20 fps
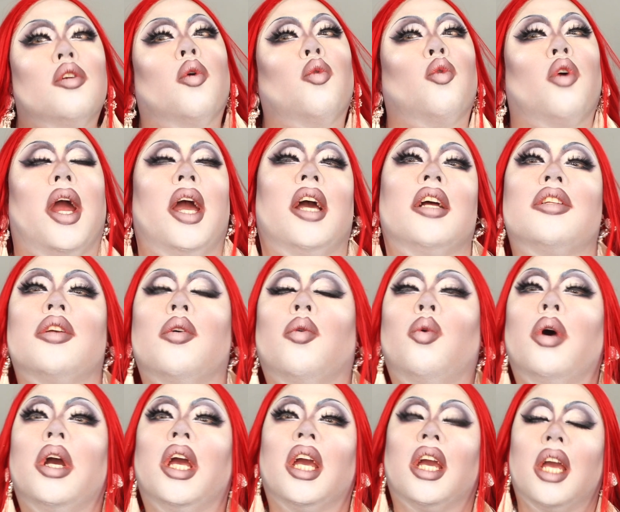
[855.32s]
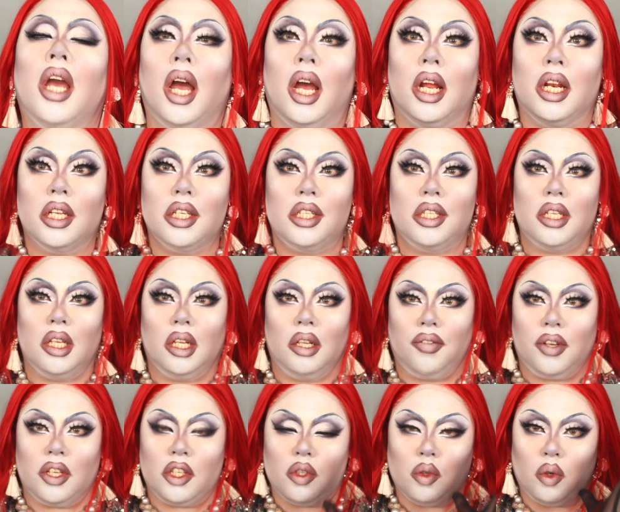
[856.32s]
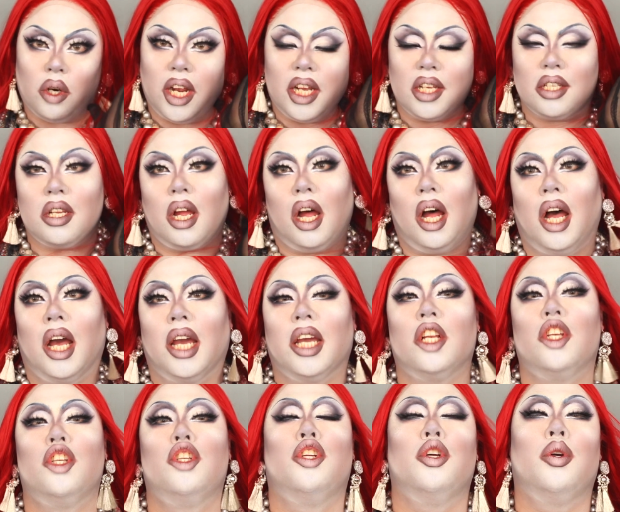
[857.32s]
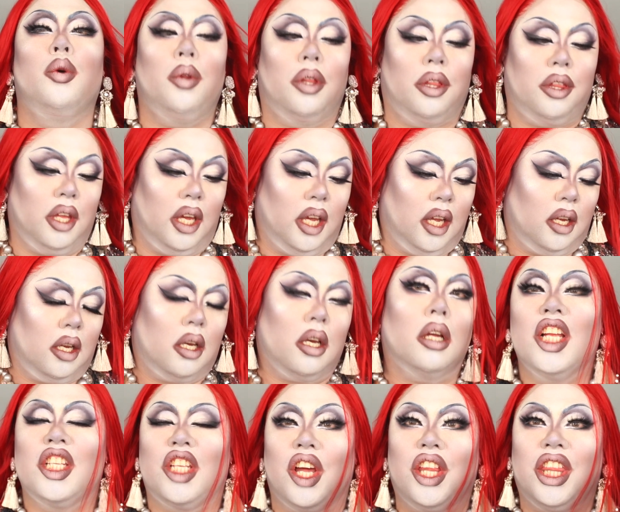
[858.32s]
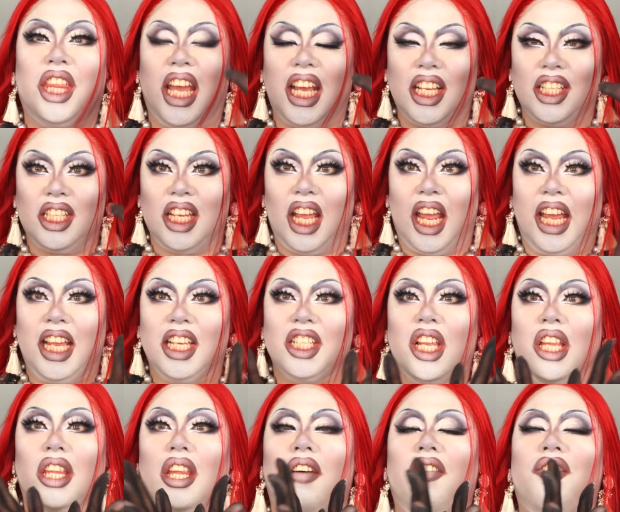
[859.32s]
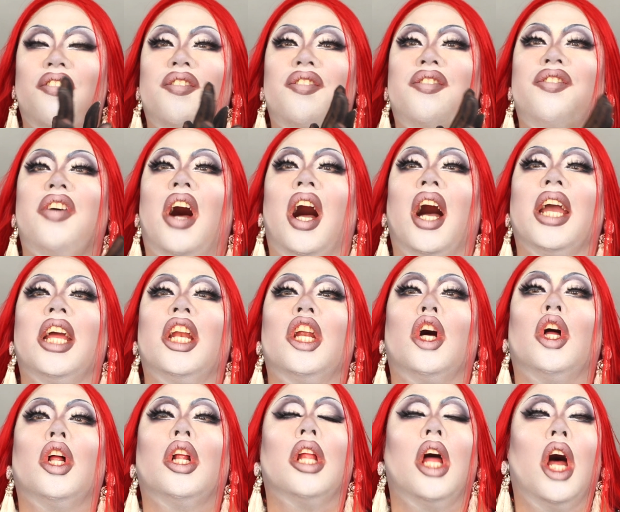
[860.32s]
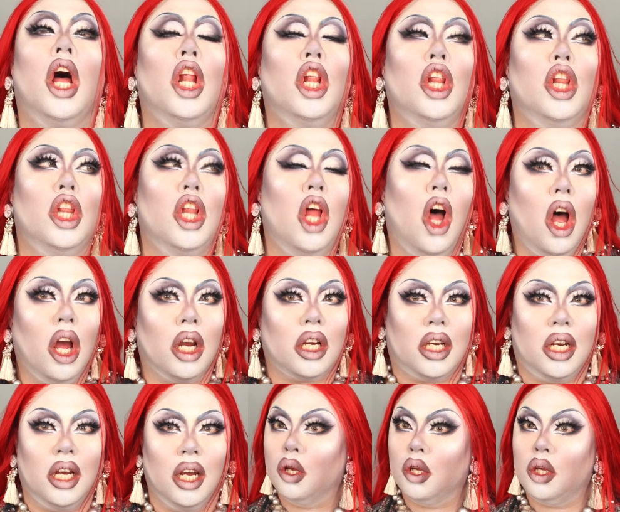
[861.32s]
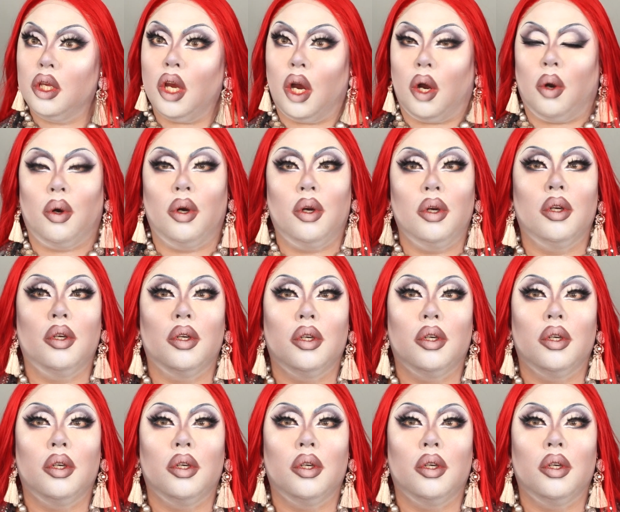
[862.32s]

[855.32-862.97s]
red wig and a silver dress, I do think. So this is the final look. Yo,